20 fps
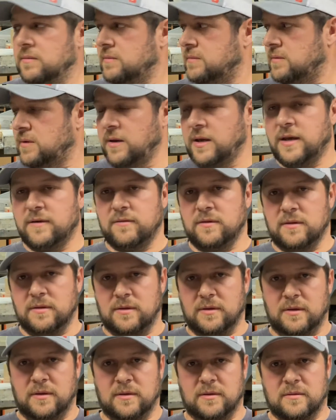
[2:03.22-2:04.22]
have it in
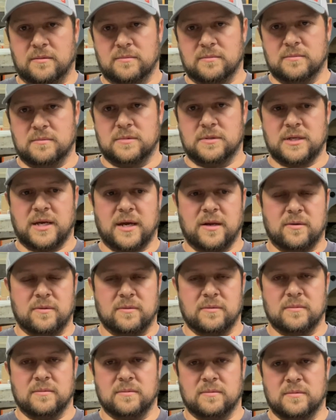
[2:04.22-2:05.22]
the title,
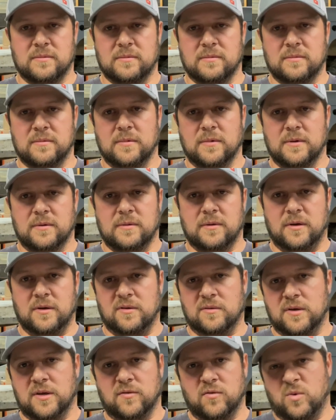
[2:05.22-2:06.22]

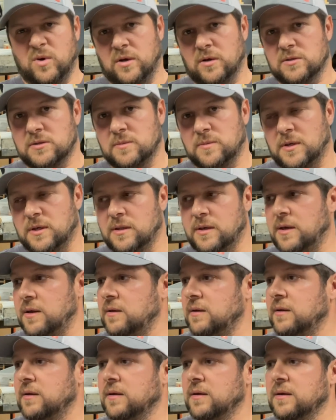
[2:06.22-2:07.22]
giveaway or something like that.
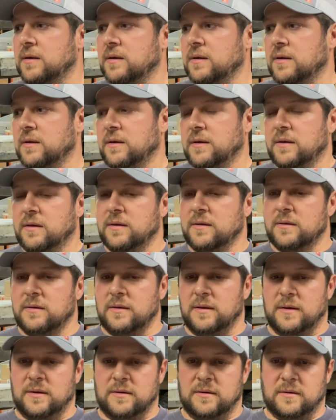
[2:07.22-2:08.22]

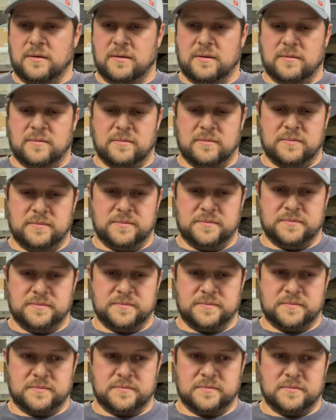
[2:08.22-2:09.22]
And
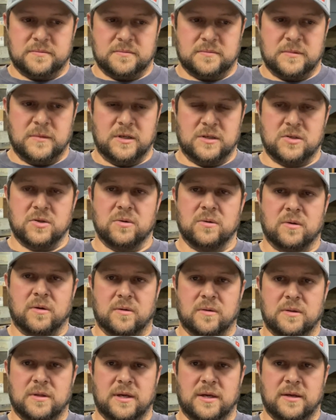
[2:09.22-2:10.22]
two, along
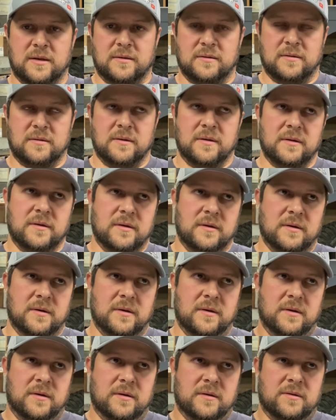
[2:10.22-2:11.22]
with that,
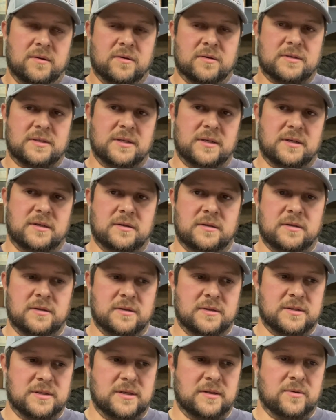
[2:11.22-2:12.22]
they'll send
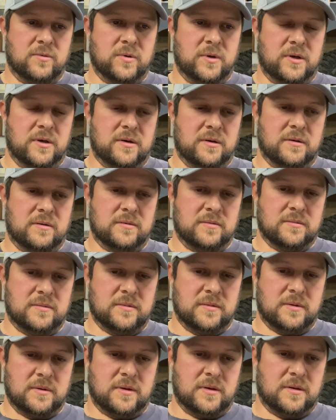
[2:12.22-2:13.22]
the winner
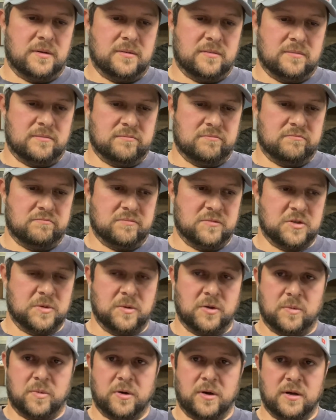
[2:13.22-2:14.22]
some of their
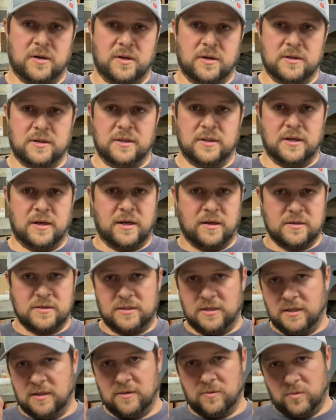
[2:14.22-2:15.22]
product, and then I'll
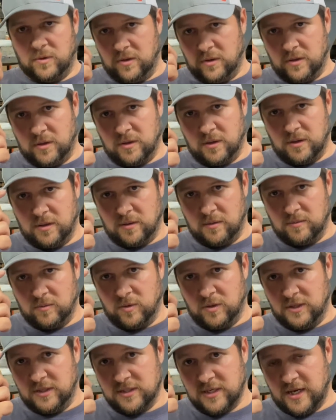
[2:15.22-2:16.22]
send the winner one of
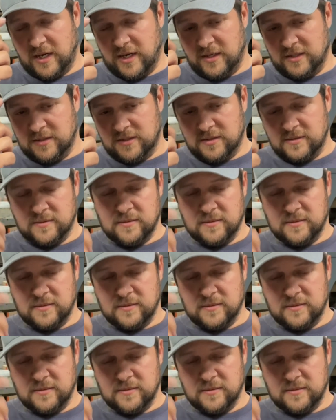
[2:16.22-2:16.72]
these hats.